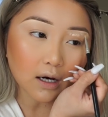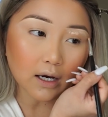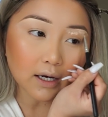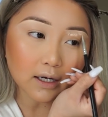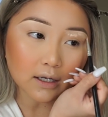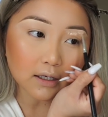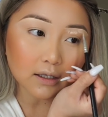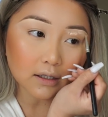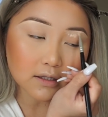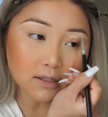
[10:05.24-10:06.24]

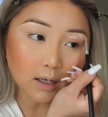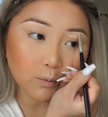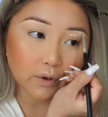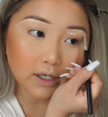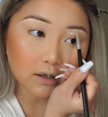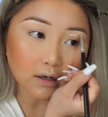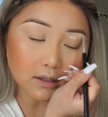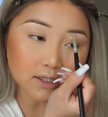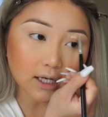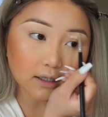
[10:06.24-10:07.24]
I stopped wearing
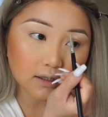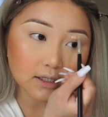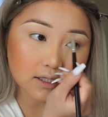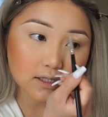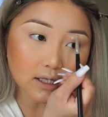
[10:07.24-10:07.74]
contact lens.